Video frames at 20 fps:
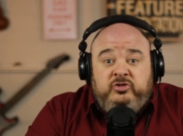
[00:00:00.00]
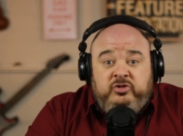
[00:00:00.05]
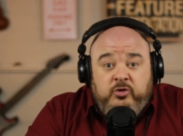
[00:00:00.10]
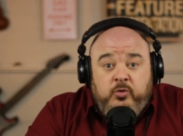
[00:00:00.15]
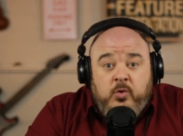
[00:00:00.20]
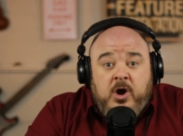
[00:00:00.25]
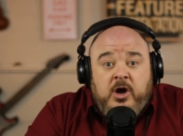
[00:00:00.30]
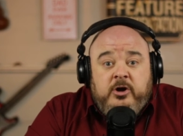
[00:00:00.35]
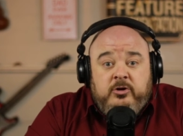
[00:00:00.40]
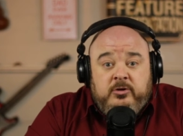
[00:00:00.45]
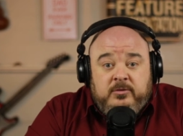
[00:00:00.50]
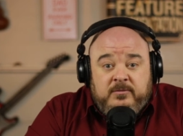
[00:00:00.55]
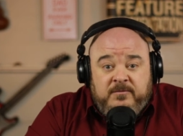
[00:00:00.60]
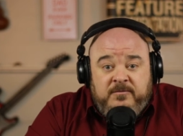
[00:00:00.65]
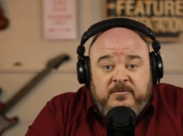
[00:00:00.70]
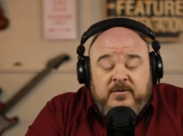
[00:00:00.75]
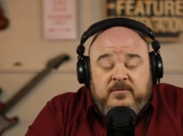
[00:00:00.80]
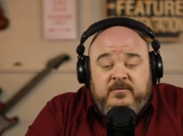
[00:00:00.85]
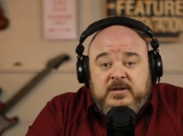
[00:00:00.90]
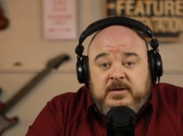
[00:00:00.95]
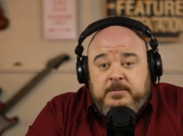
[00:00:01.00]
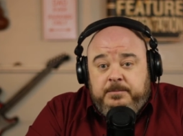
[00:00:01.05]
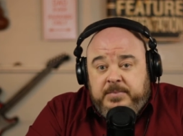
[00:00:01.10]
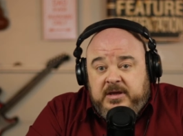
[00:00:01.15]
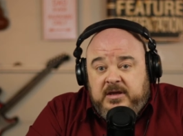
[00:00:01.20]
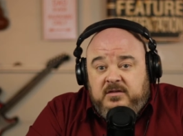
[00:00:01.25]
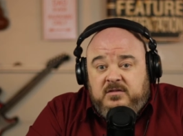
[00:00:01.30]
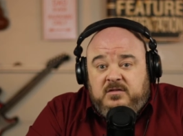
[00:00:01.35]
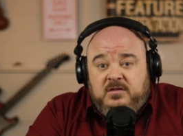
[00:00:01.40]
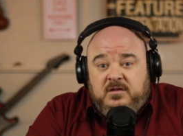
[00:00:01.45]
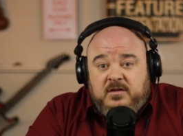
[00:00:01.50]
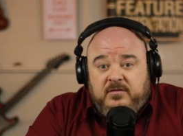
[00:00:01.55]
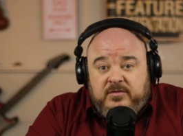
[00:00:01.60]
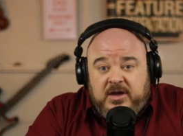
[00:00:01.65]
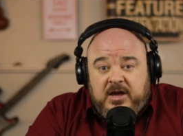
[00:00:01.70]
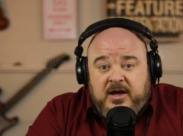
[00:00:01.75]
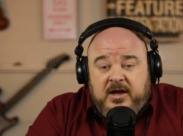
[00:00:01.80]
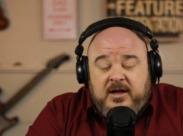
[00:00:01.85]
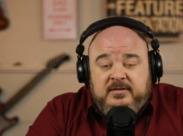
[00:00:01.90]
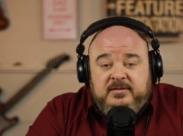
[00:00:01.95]
250 pieces
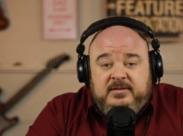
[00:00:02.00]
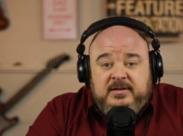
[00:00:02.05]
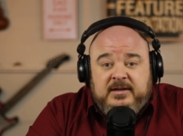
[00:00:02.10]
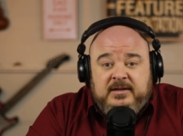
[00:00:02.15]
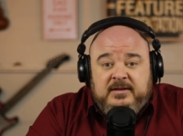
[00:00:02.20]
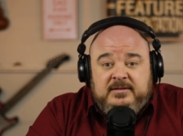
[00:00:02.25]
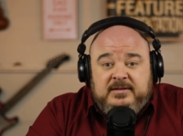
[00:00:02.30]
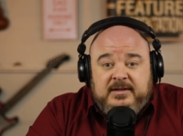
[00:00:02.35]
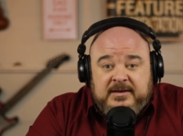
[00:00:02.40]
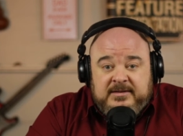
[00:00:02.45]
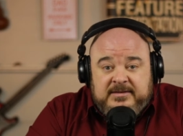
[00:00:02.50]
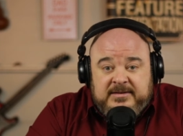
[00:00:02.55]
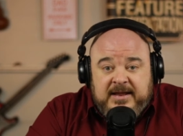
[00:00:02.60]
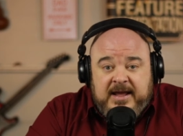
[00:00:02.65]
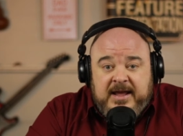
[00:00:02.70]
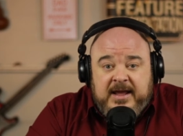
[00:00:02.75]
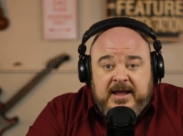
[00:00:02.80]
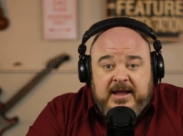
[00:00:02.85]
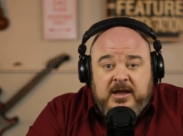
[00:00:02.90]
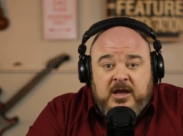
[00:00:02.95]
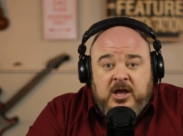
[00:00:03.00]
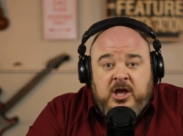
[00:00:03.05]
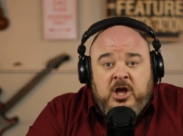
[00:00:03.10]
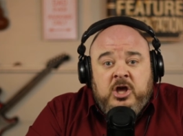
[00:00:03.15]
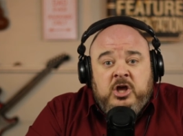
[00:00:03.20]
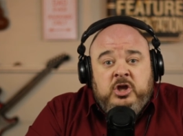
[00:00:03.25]
of content a day,